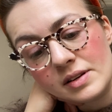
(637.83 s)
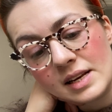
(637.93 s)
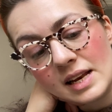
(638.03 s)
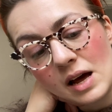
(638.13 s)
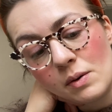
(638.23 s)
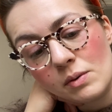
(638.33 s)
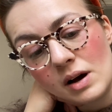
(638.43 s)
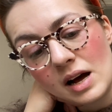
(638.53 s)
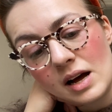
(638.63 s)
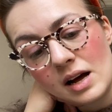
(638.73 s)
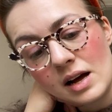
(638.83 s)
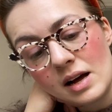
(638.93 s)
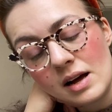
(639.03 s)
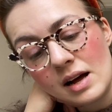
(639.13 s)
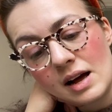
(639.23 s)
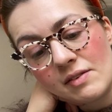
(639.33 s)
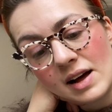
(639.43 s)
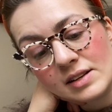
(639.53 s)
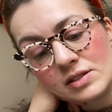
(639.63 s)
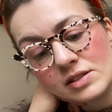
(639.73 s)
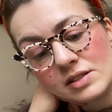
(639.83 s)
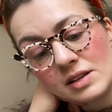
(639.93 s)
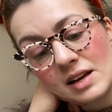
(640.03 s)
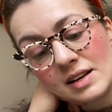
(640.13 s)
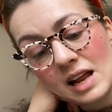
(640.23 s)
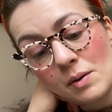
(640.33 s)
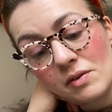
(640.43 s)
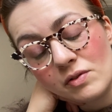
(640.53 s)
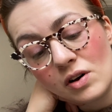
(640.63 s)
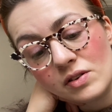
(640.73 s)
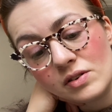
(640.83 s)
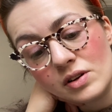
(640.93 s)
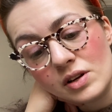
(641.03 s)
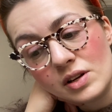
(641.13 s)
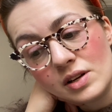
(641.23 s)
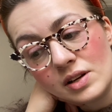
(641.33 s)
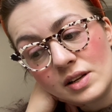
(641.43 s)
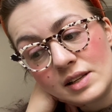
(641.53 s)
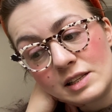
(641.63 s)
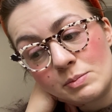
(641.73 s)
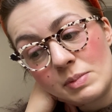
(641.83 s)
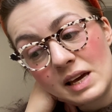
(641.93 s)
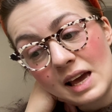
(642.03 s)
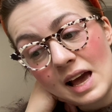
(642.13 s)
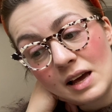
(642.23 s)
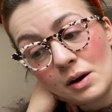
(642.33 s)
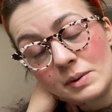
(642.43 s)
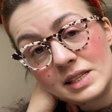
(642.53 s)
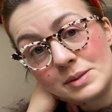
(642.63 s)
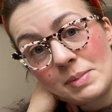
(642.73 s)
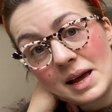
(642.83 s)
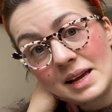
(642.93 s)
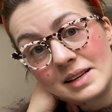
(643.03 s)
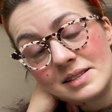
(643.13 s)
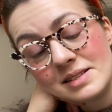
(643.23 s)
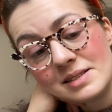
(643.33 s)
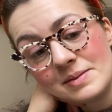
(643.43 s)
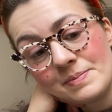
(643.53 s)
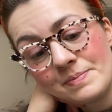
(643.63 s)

And now I've had, now I've got this big echoey space.